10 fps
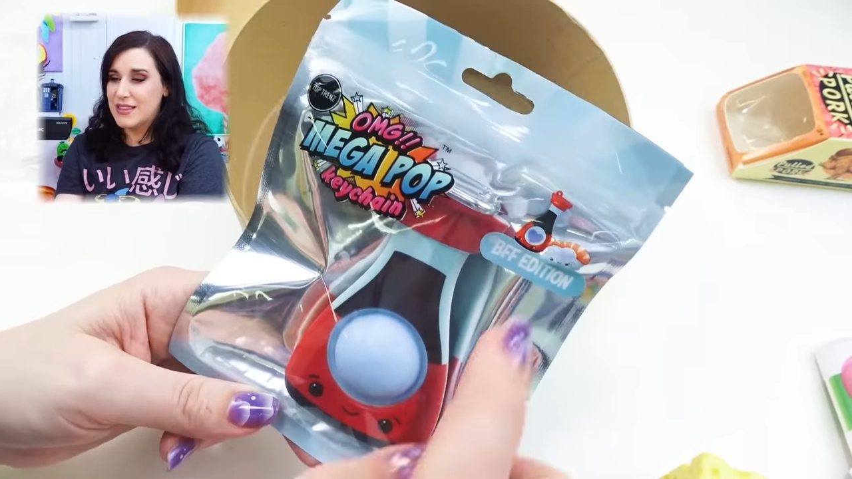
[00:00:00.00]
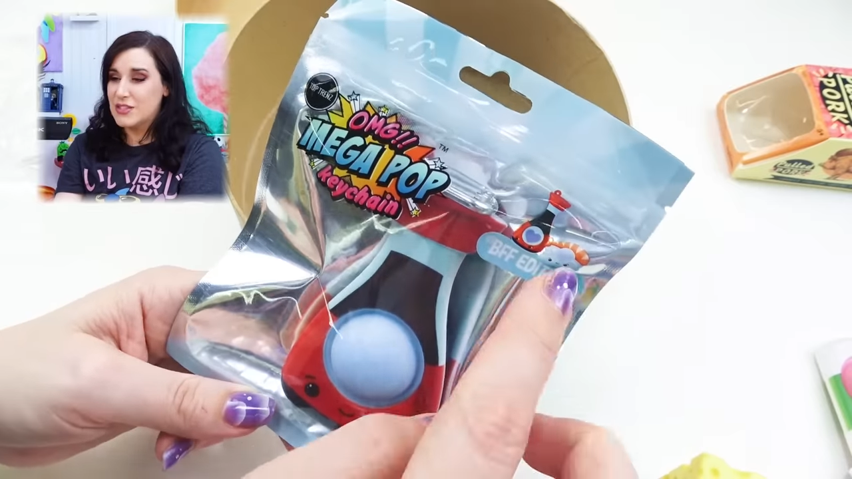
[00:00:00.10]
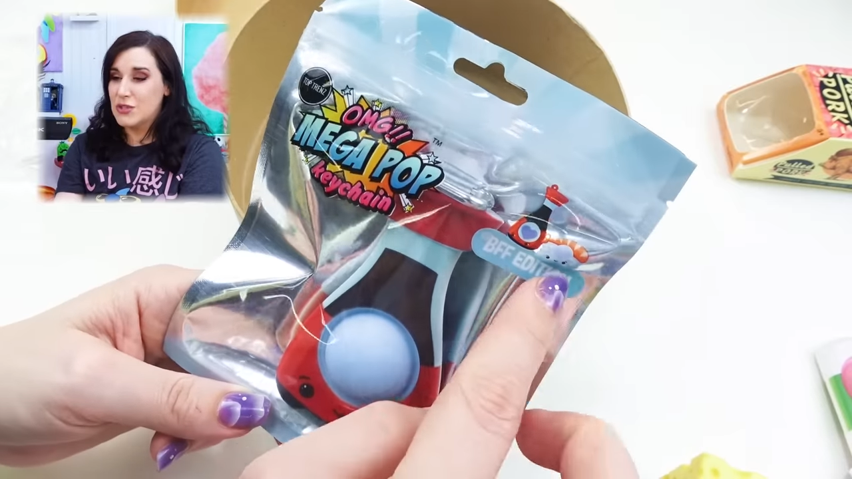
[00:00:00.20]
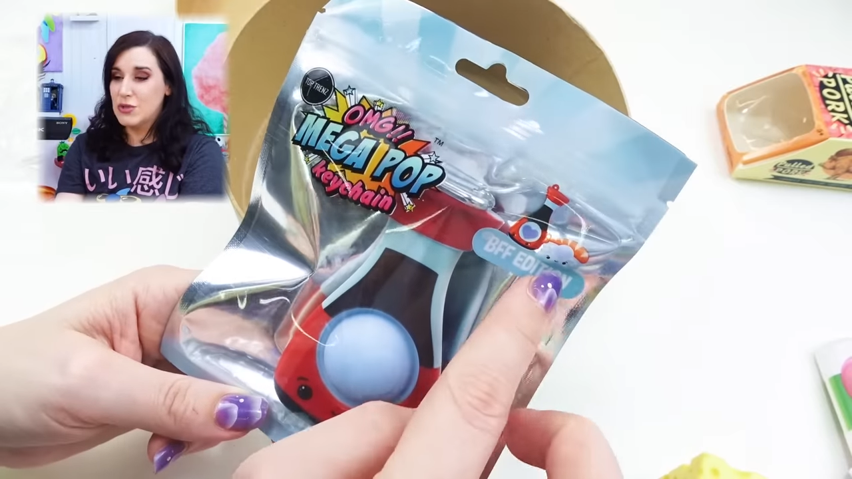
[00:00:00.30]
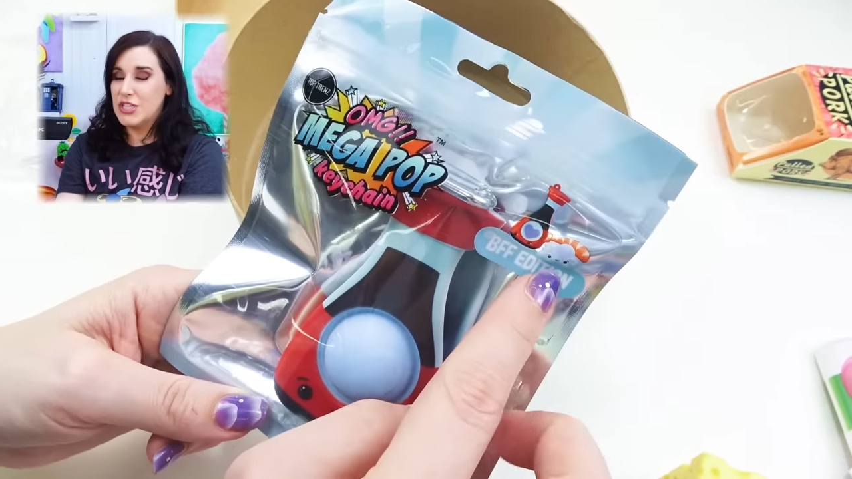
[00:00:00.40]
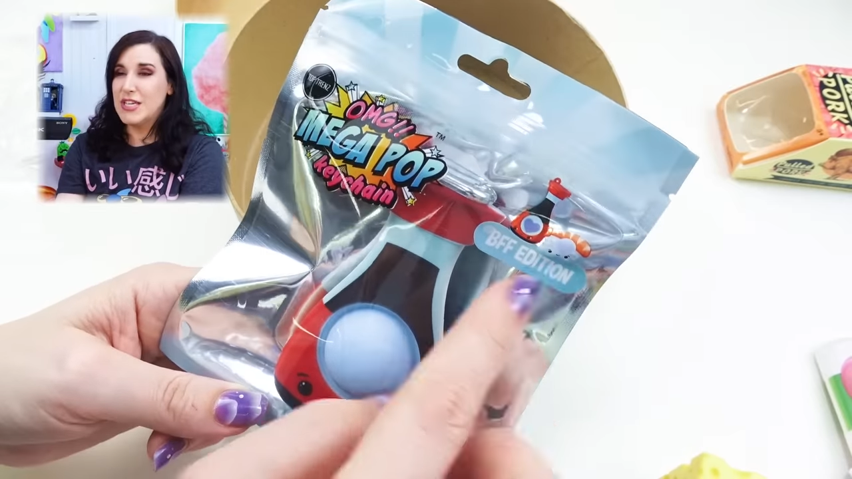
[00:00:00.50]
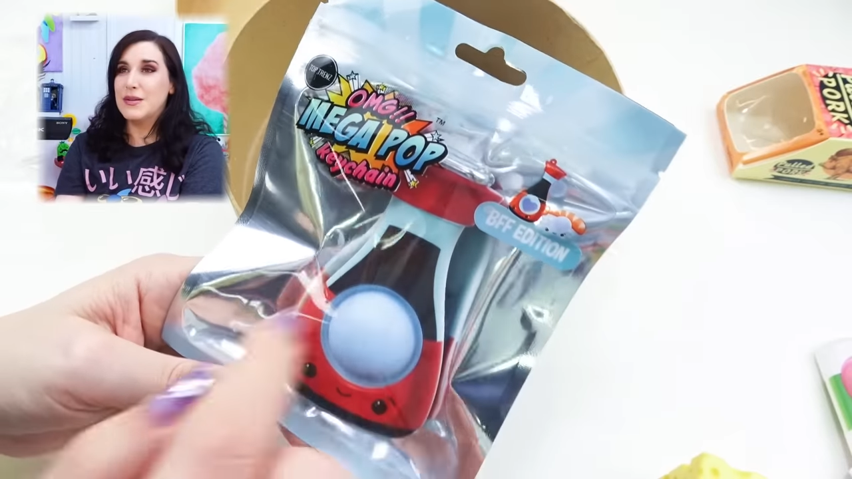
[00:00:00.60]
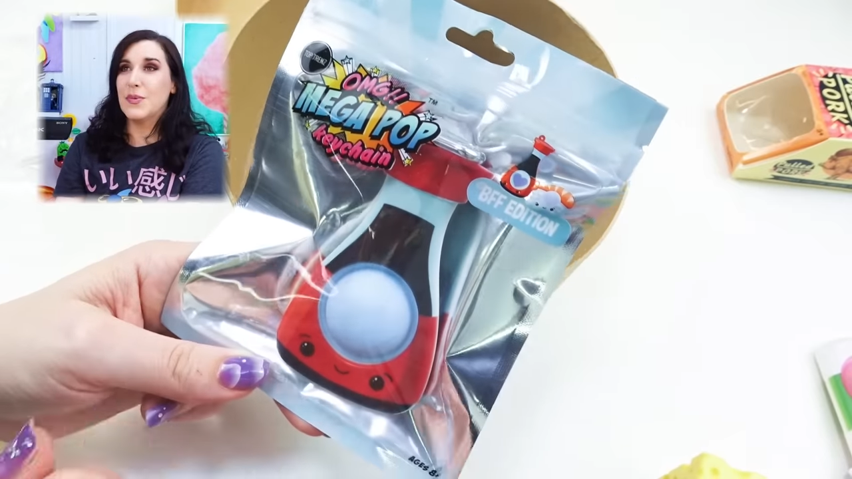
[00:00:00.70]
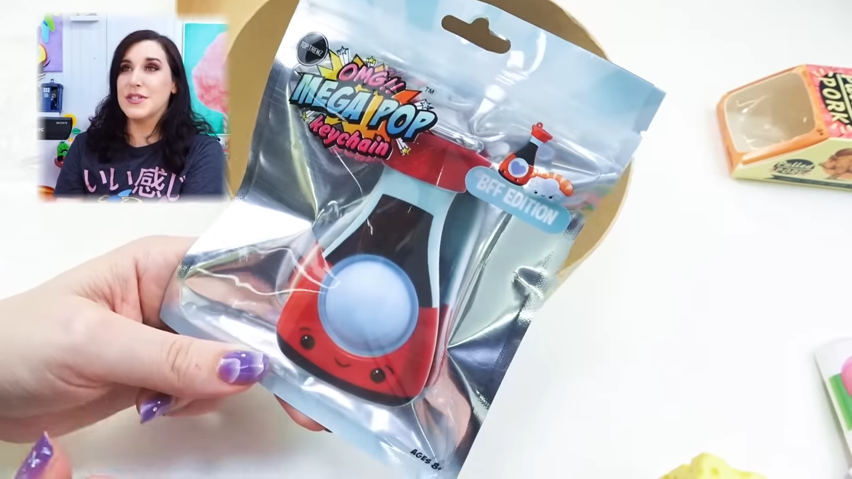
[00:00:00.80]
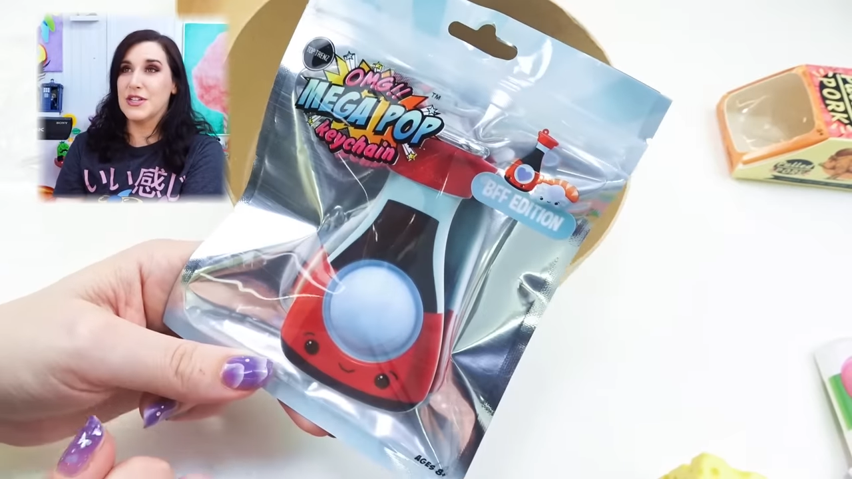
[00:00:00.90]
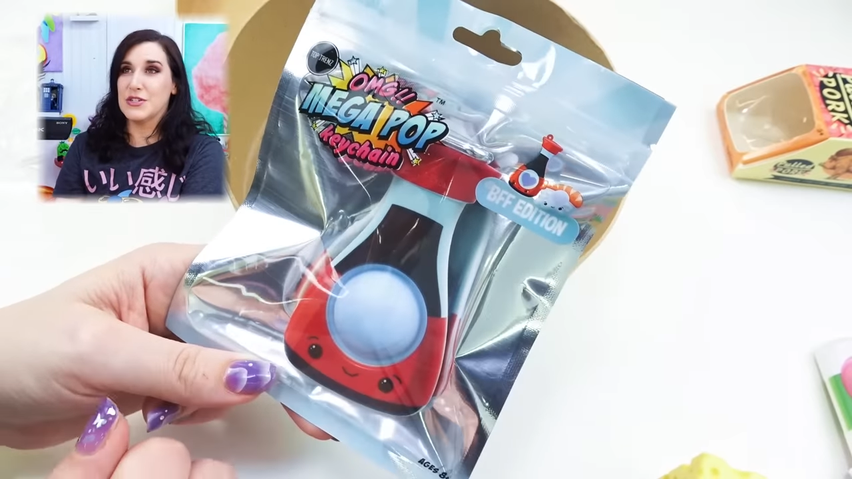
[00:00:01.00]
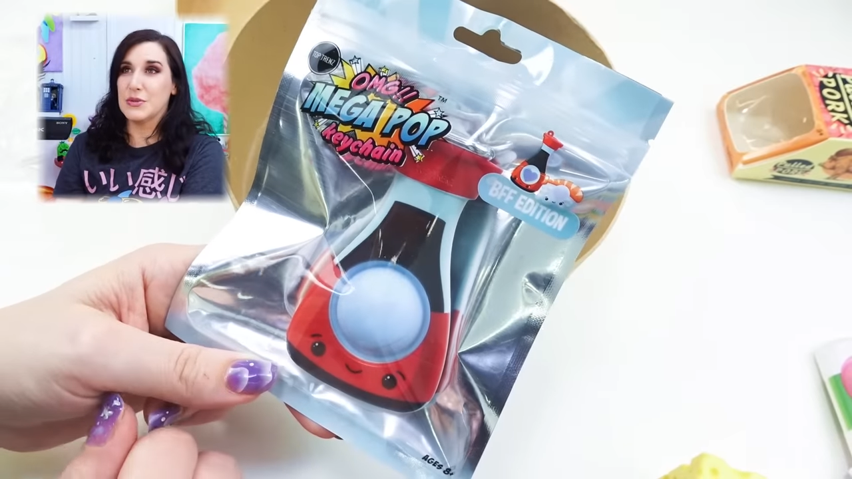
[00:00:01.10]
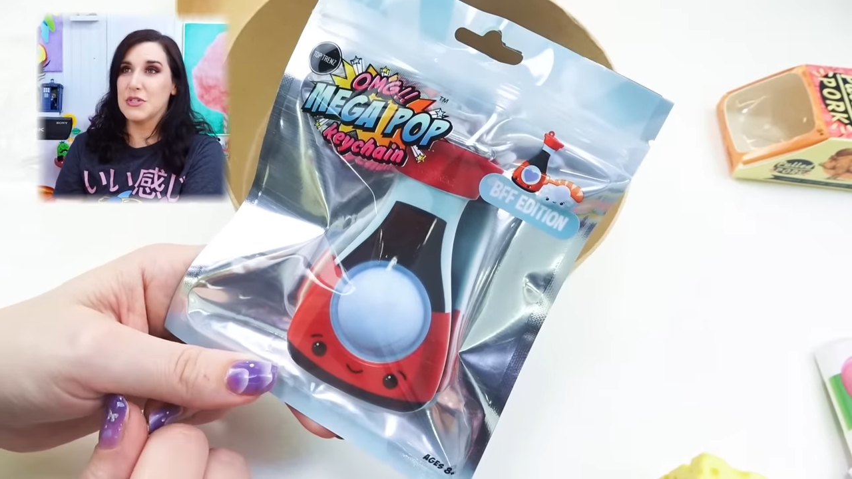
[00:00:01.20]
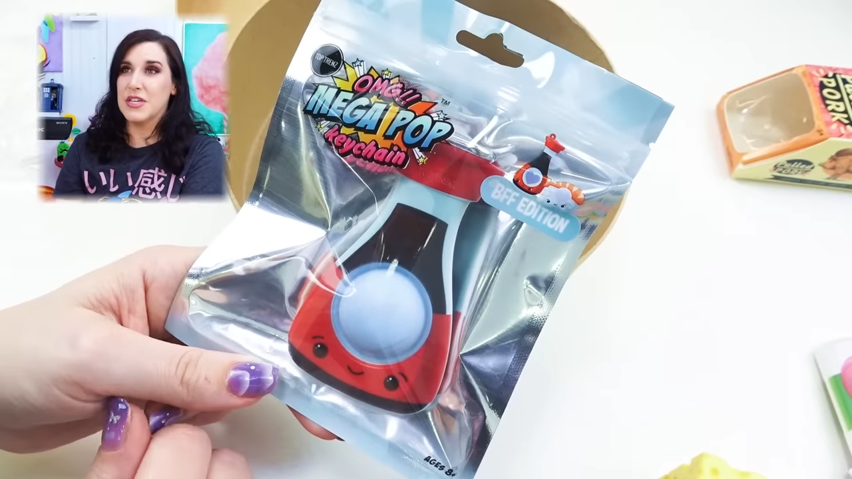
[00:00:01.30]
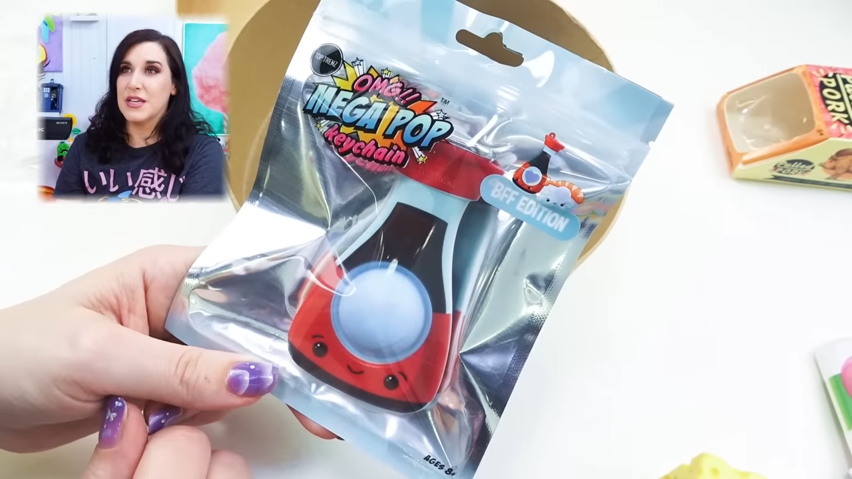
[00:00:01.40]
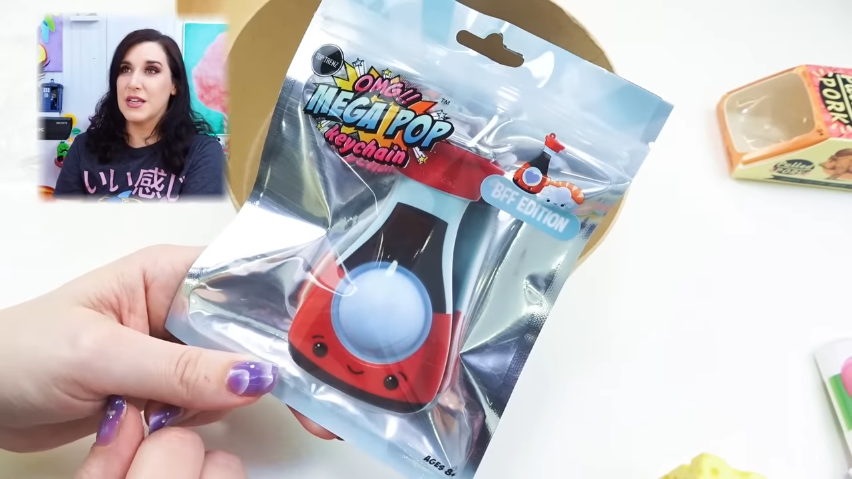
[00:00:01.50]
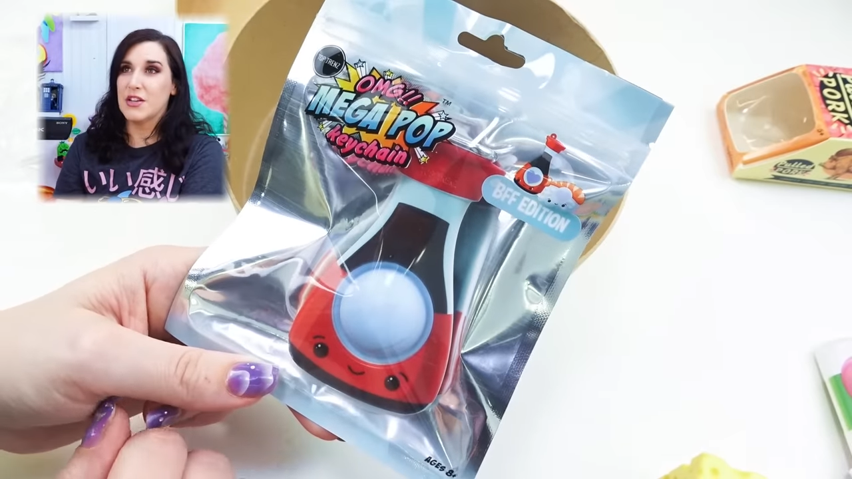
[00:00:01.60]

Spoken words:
the sushi. Was there sushi?